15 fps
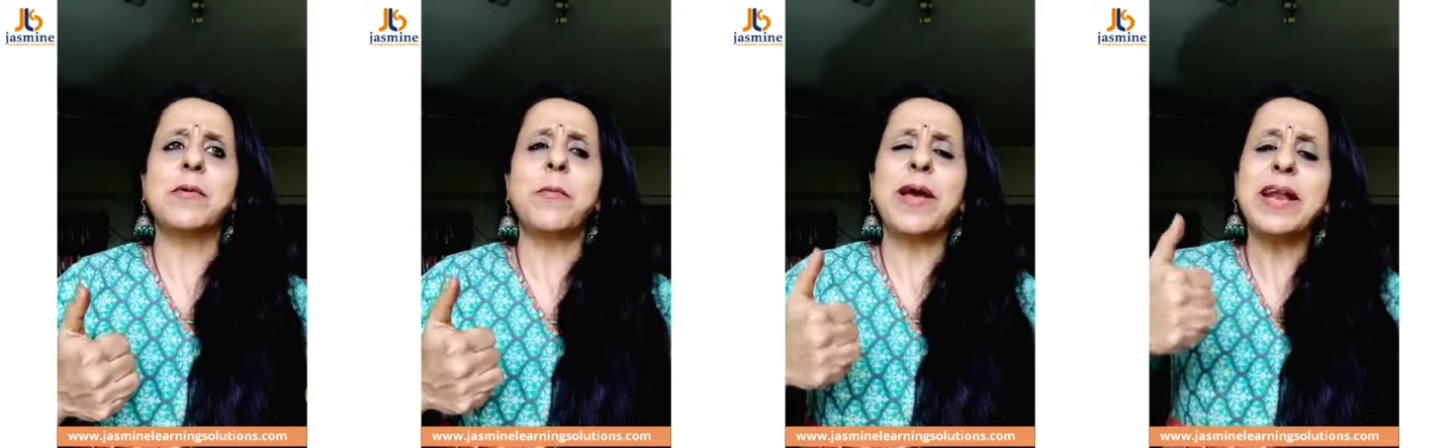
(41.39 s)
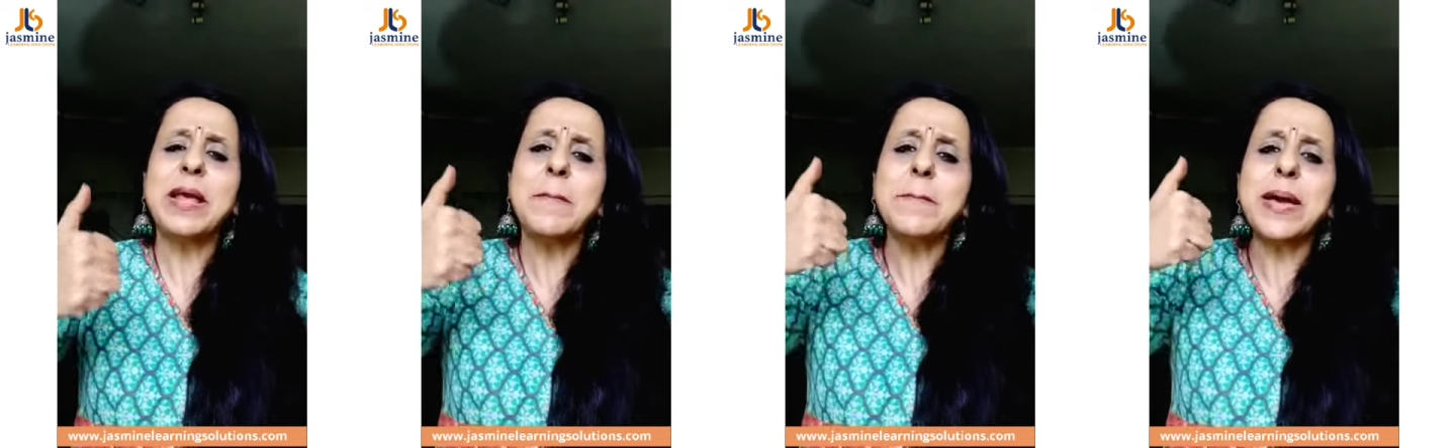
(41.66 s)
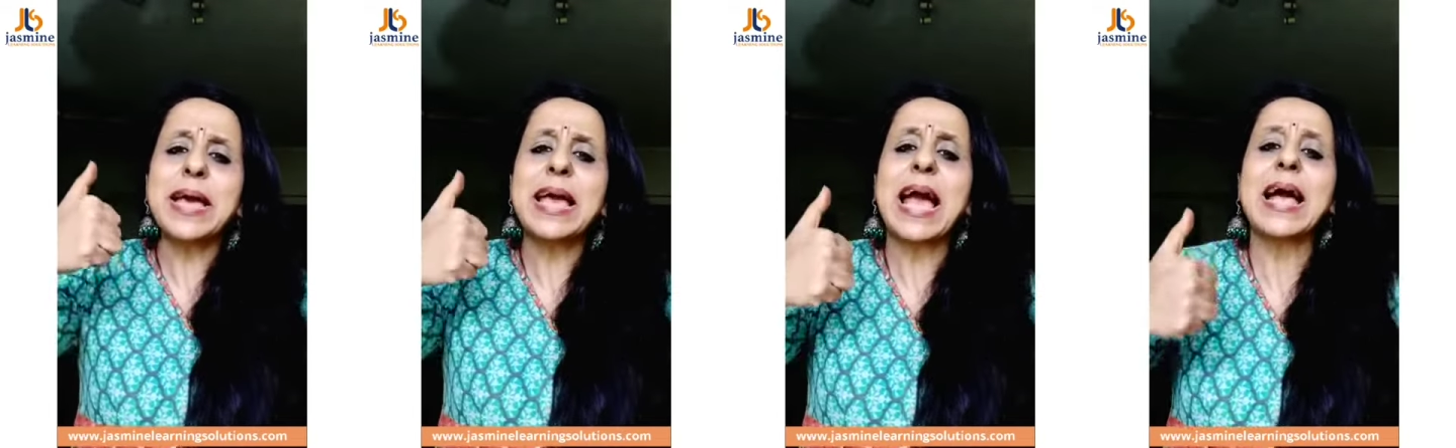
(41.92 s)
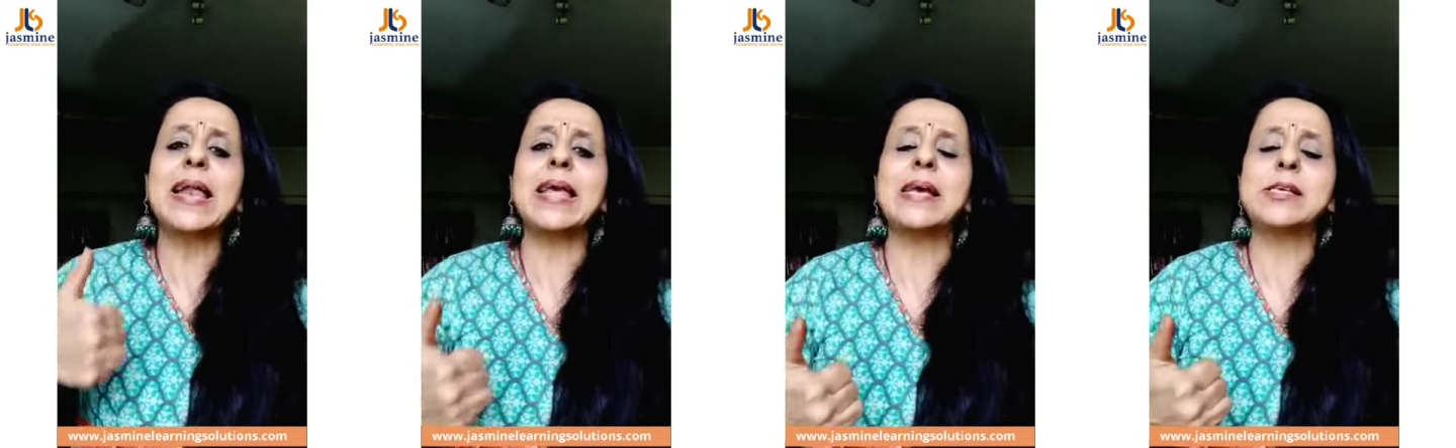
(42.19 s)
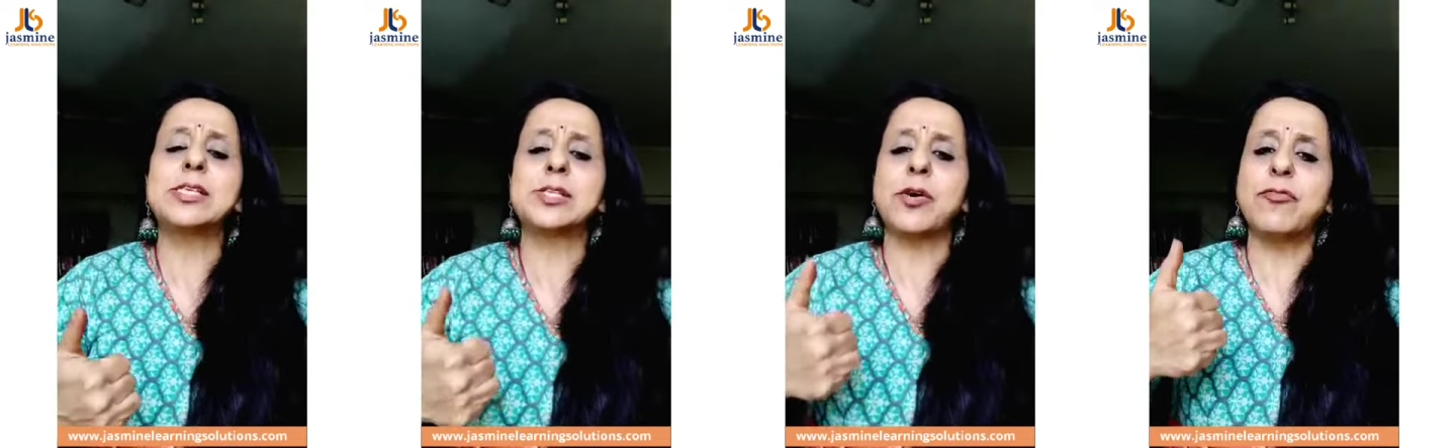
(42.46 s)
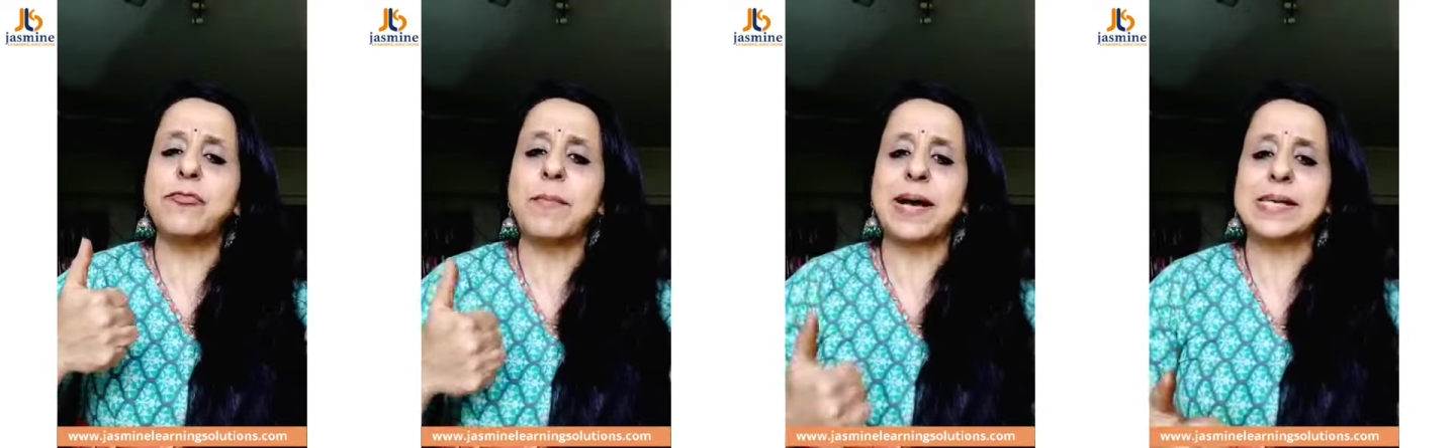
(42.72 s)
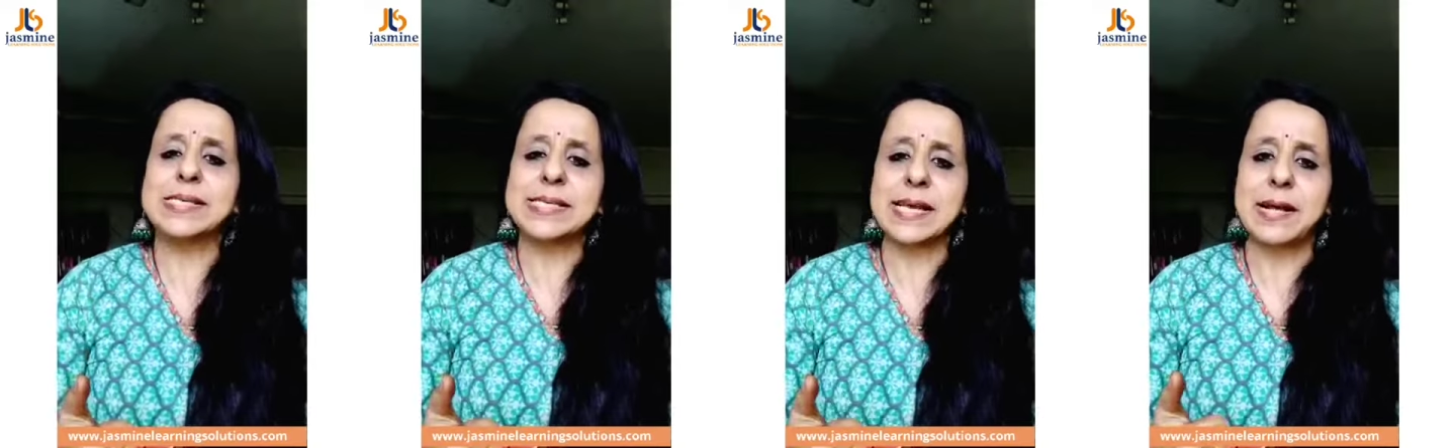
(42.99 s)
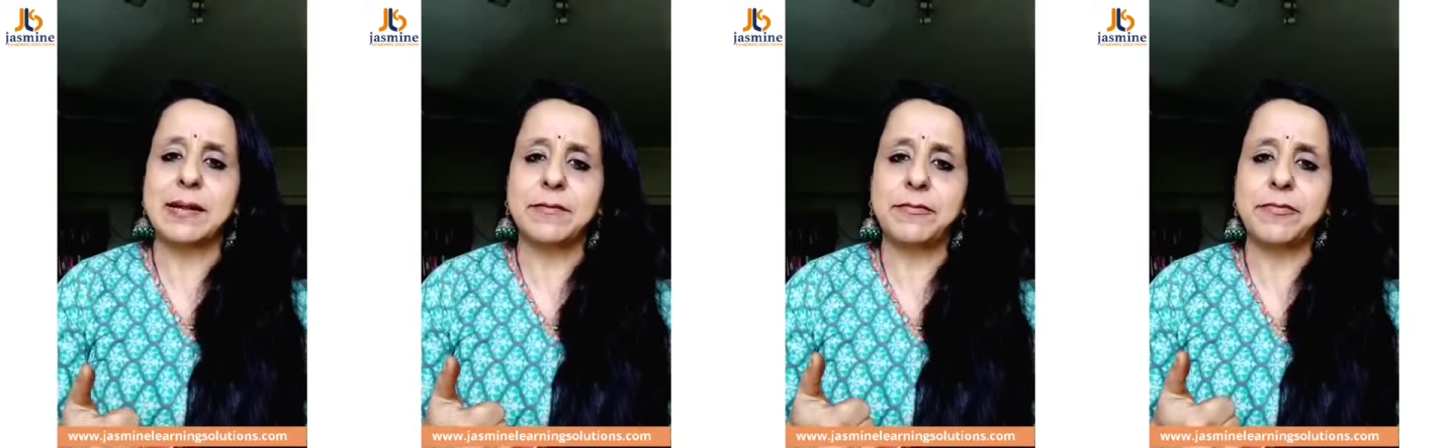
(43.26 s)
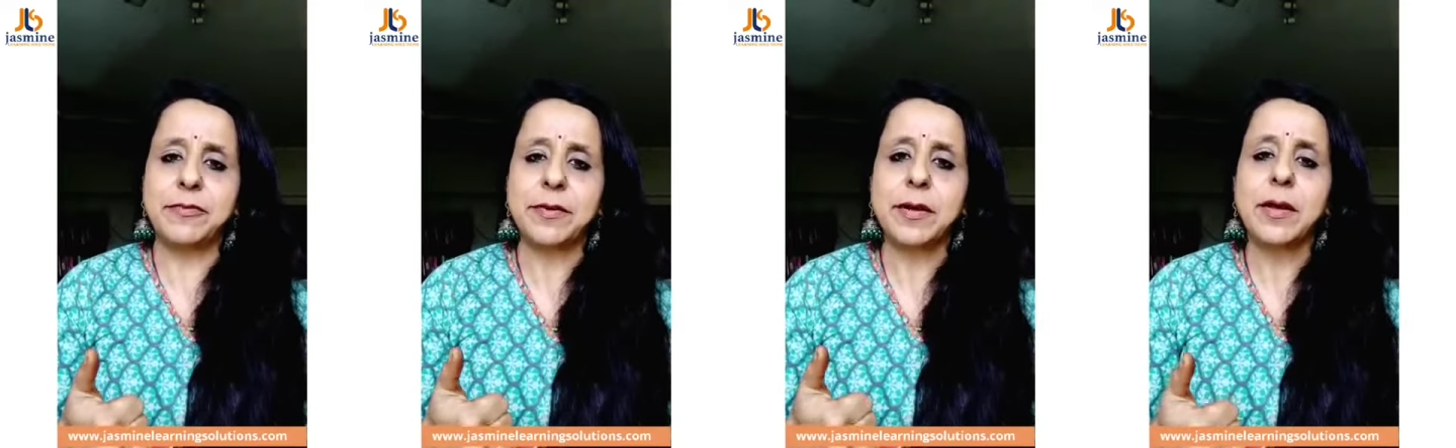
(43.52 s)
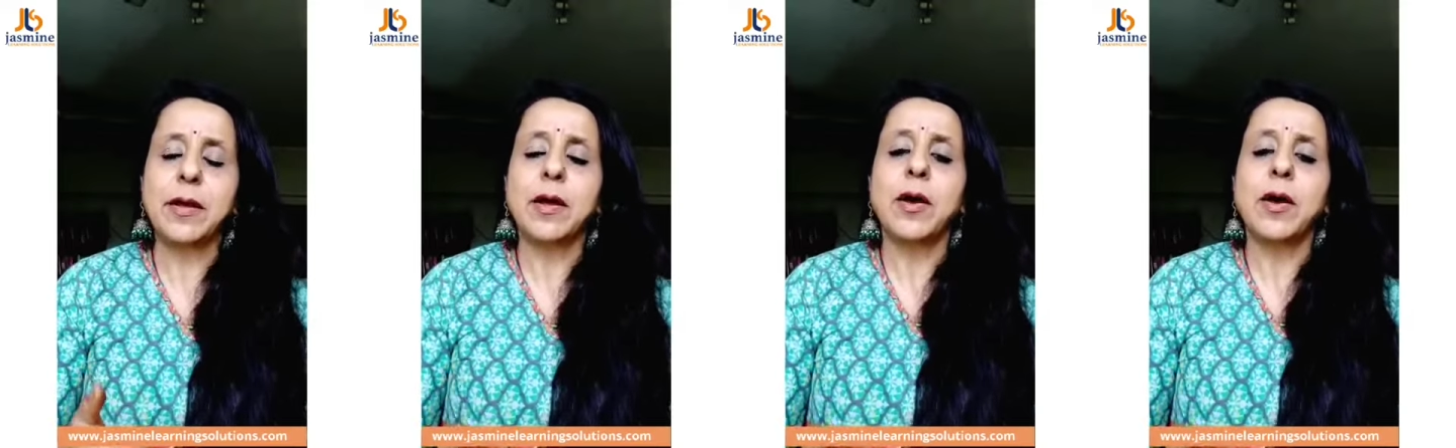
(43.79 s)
the very mechanics of myself.